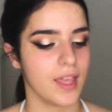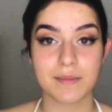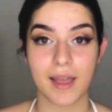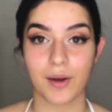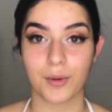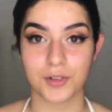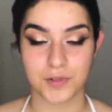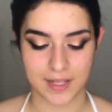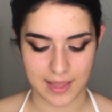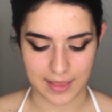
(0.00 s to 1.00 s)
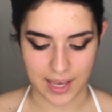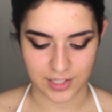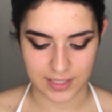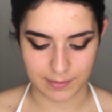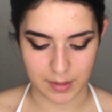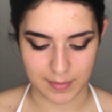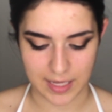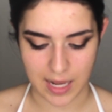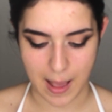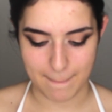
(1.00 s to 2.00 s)
My Audrey lashes, I'm going to
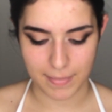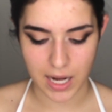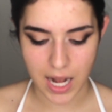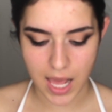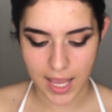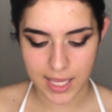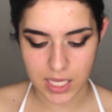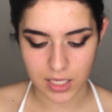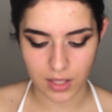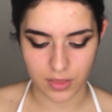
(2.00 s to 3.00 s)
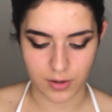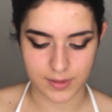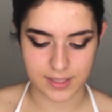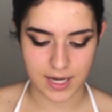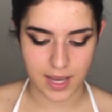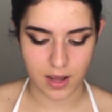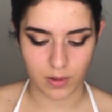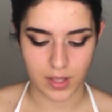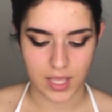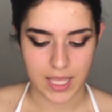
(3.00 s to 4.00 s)
be applying those now.